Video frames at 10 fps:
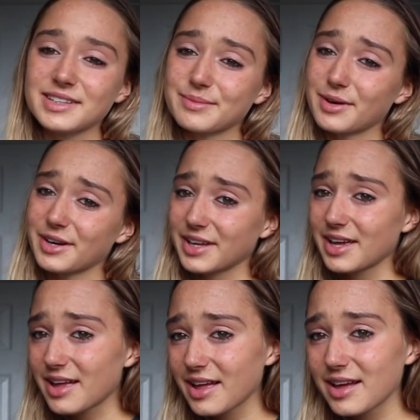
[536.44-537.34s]
Did my
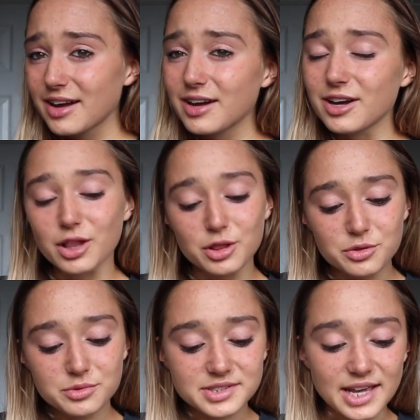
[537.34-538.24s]

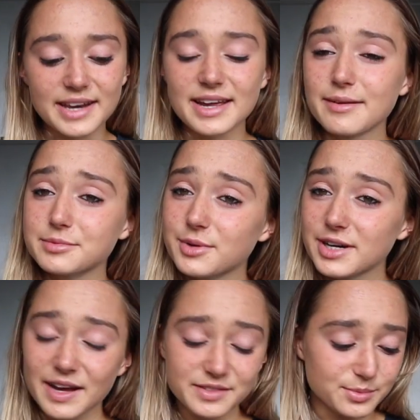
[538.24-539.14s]
glutes and abs
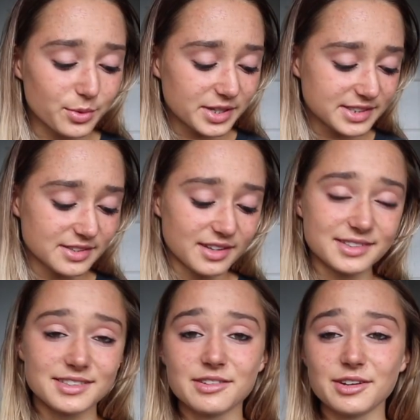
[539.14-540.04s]
workouts this morning, so
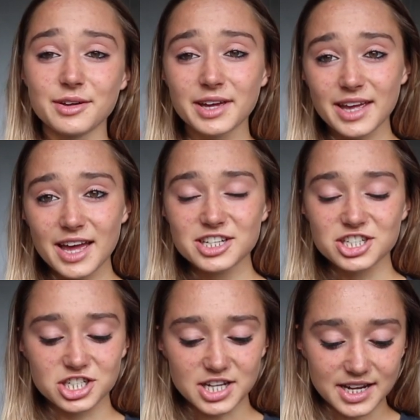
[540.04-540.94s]
that's another
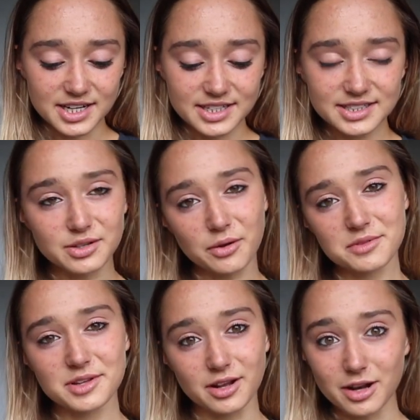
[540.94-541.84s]
checklist
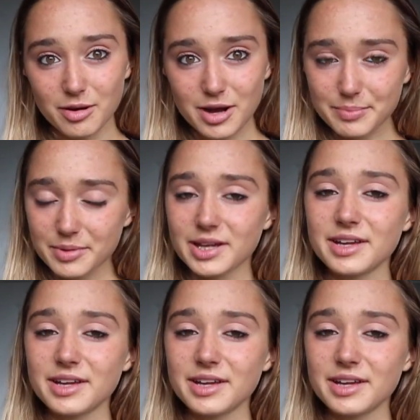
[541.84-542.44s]
on the glow up,